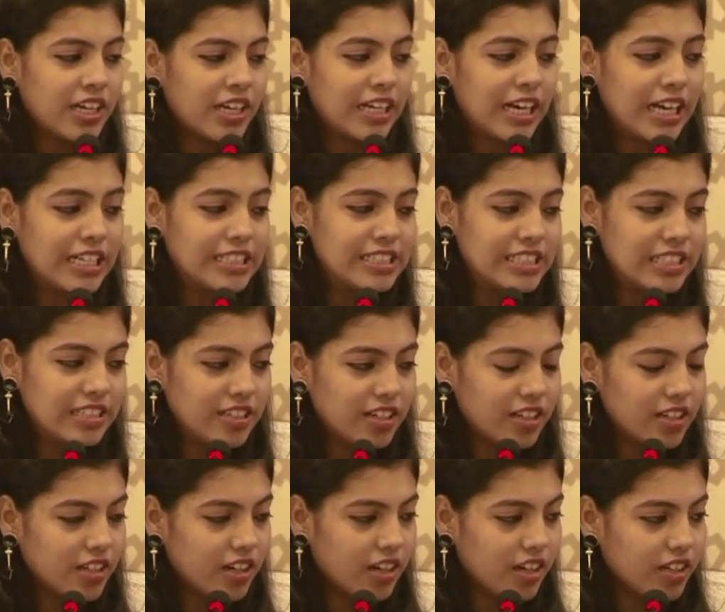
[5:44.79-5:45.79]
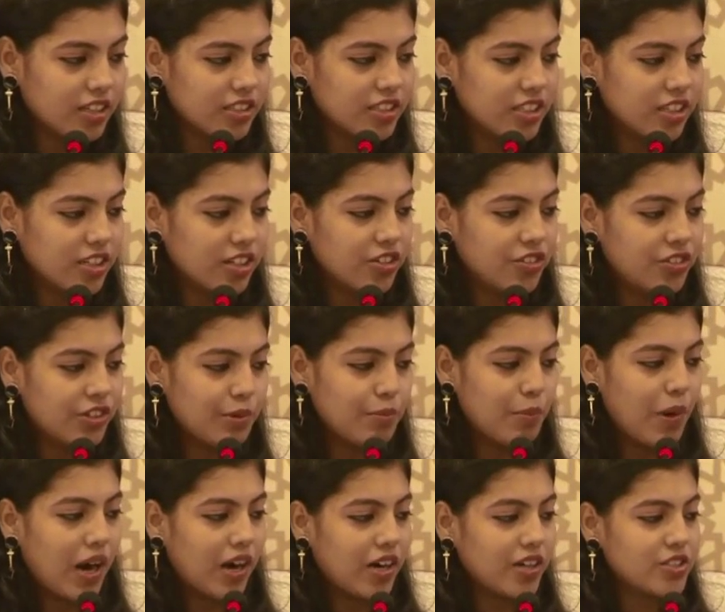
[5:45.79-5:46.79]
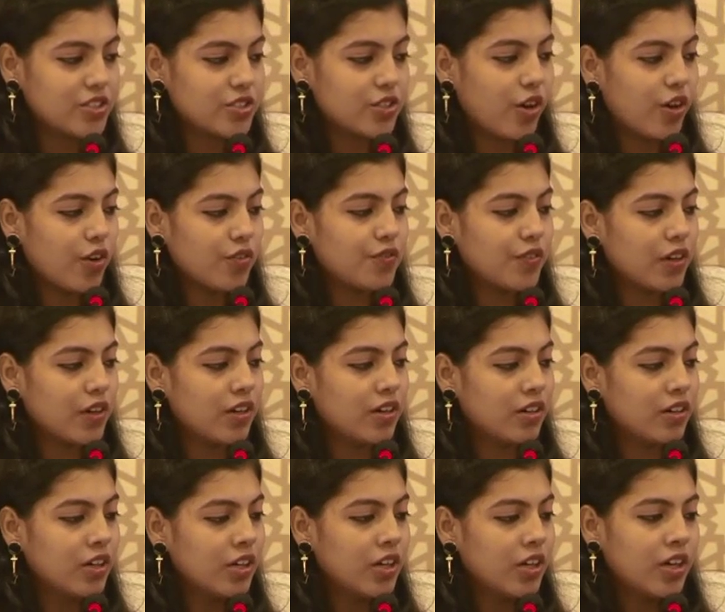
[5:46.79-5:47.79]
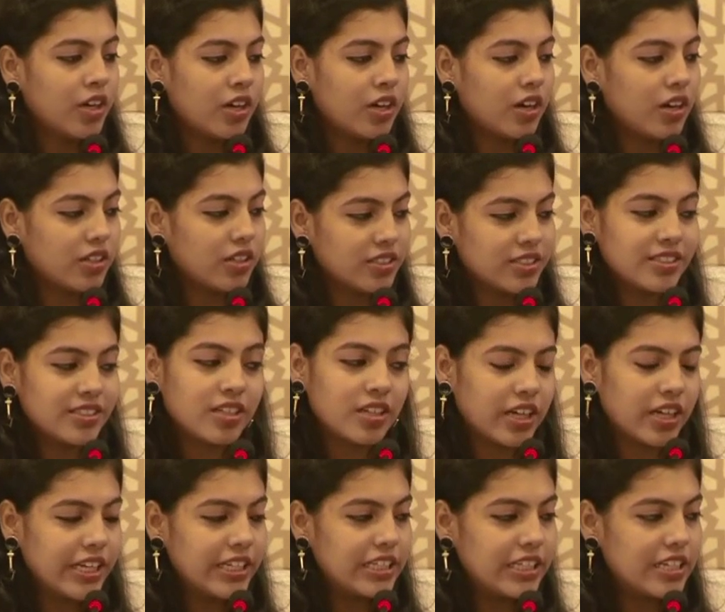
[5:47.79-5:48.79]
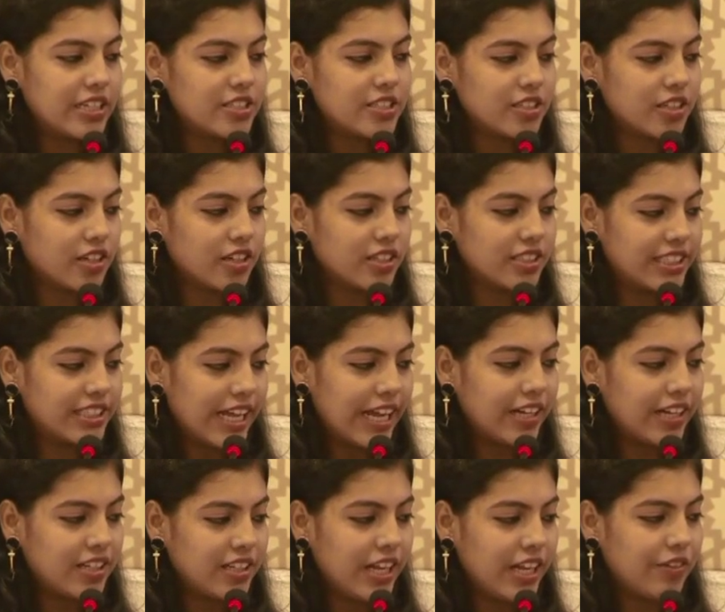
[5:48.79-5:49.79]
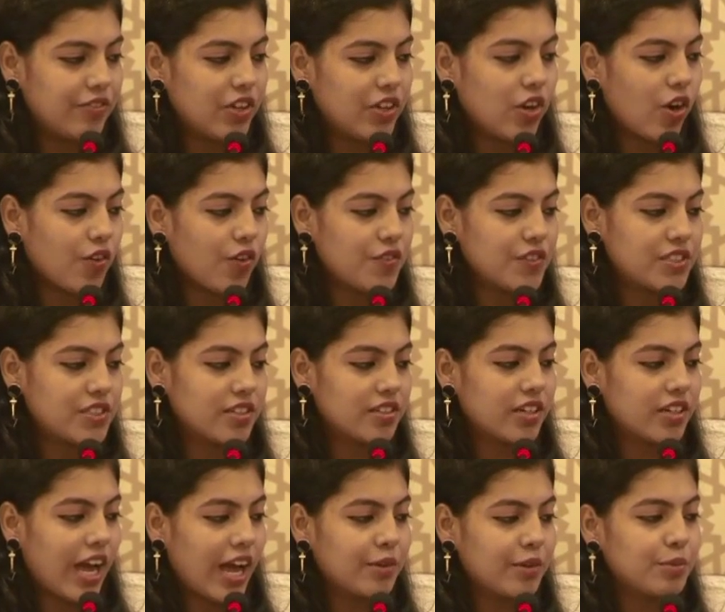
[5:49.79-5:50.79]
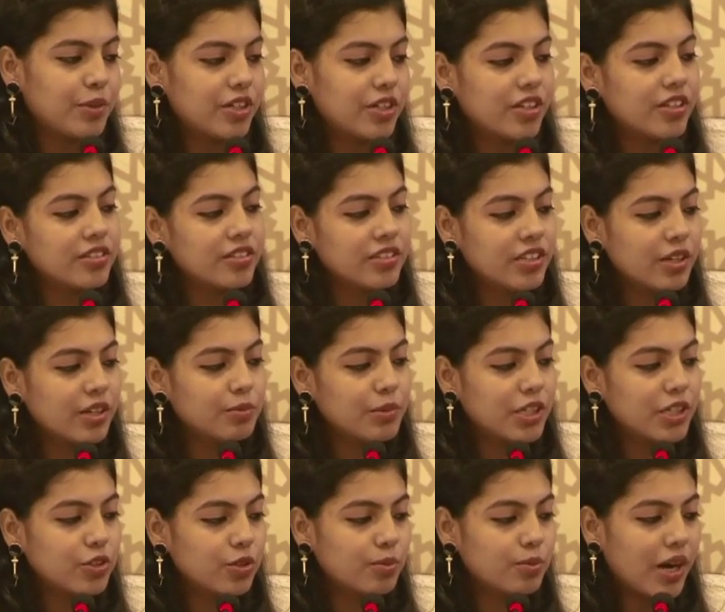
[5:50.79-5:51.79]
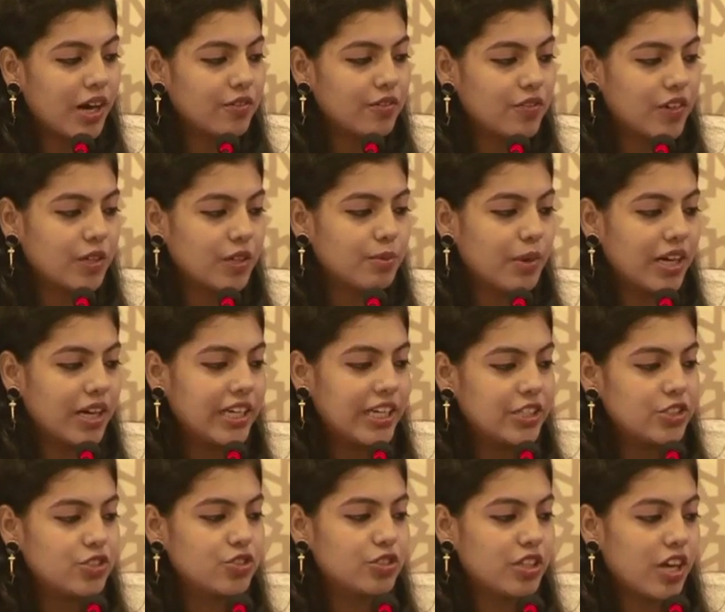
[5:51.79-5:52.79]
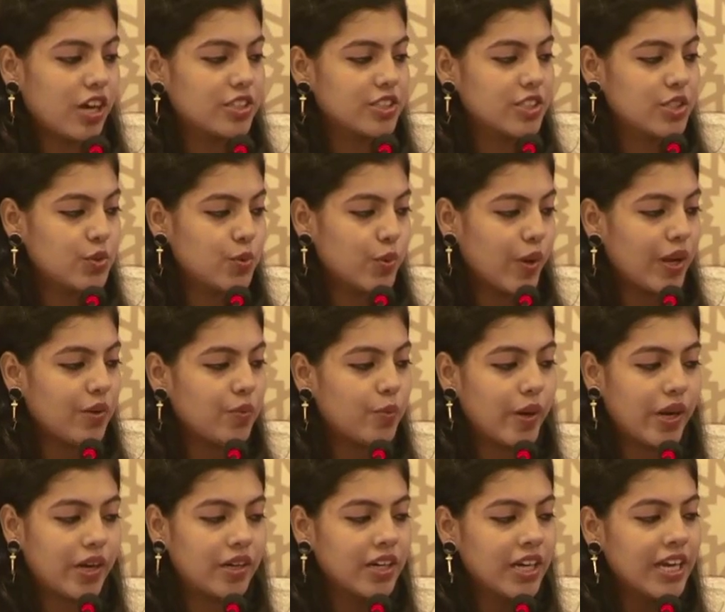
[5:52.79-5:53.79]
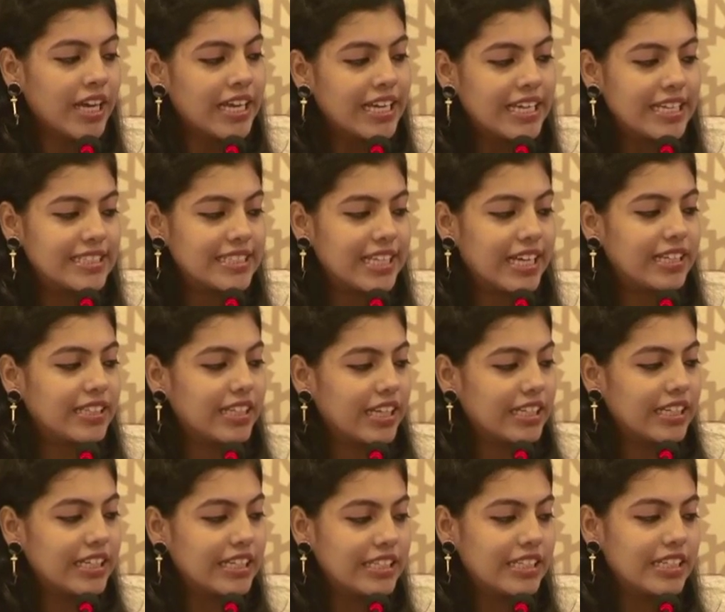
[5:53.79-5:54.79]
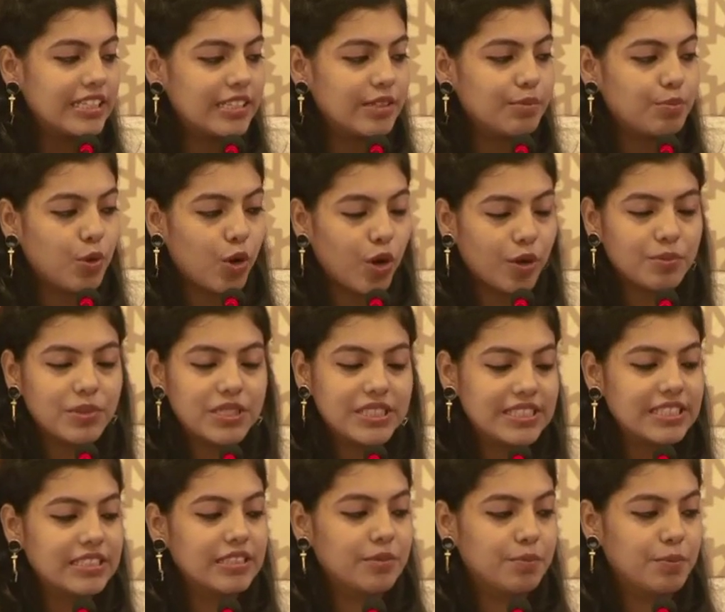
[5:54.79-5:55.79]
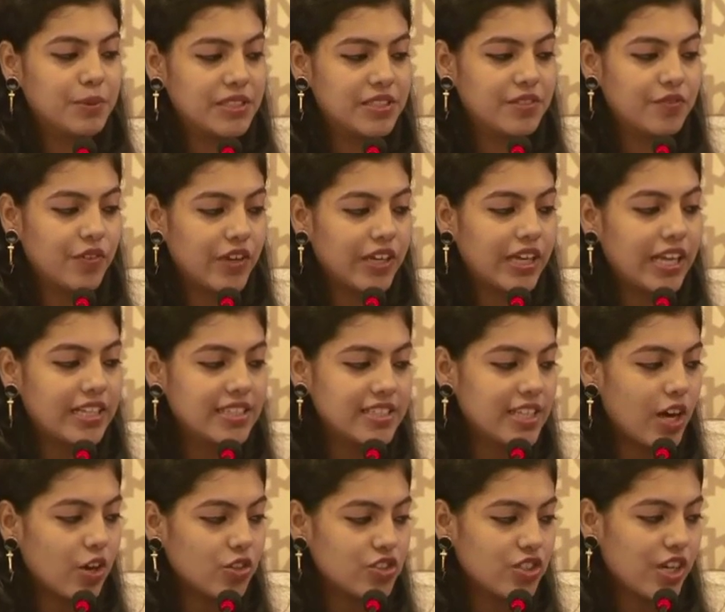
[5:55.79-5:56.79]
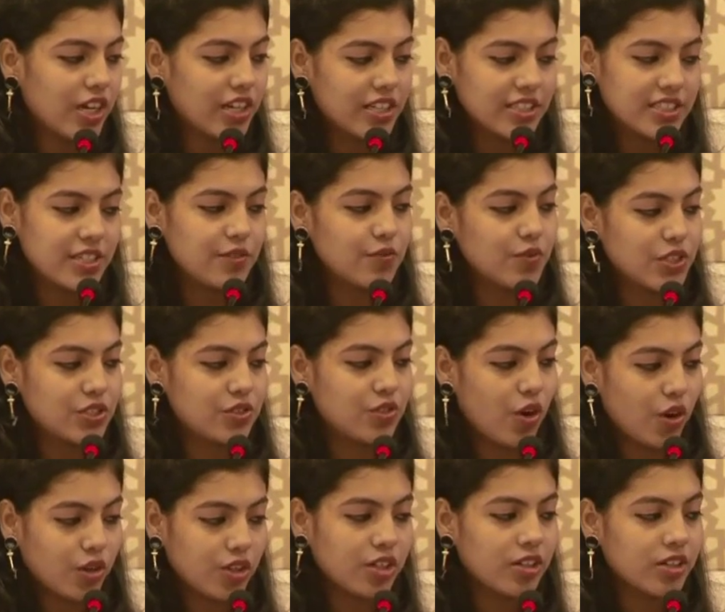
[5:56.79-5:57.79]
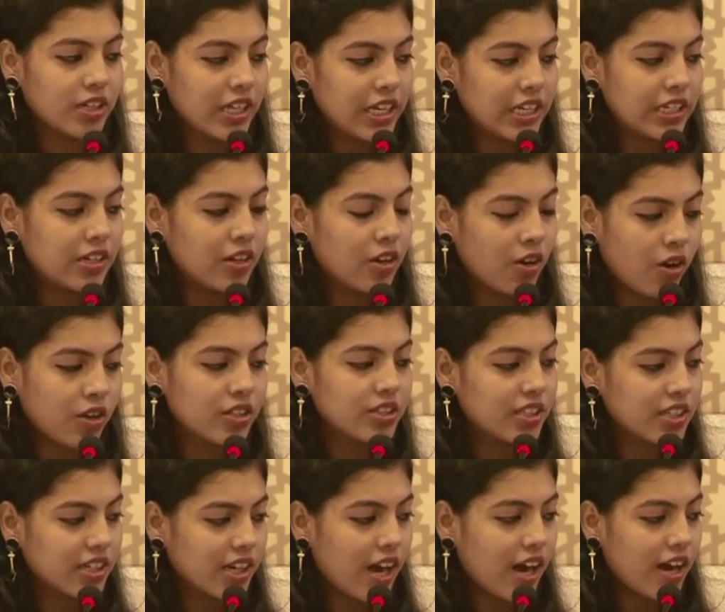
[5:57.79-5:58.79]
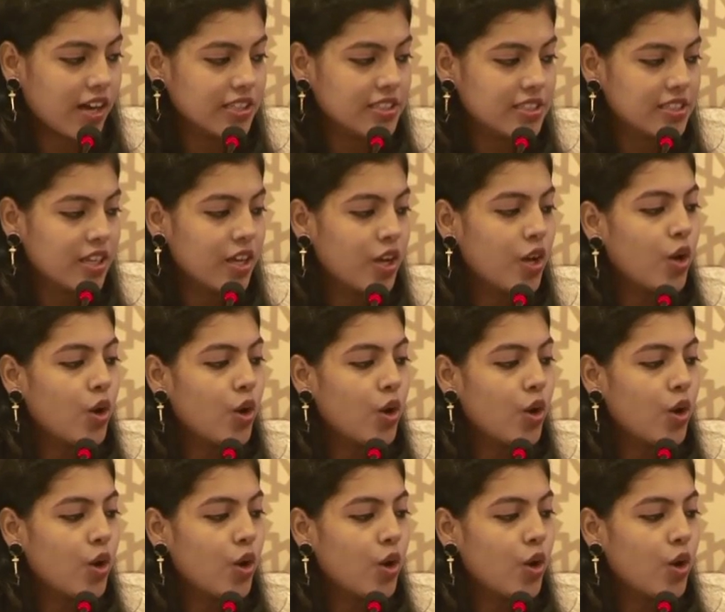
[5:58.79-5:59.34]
Consider the remarks of India's then naval officer, Admiral Nirmal Kumar Verma, in 2012, where he said that Indian deployments in the Pacific and South China Sea was not in on the cards.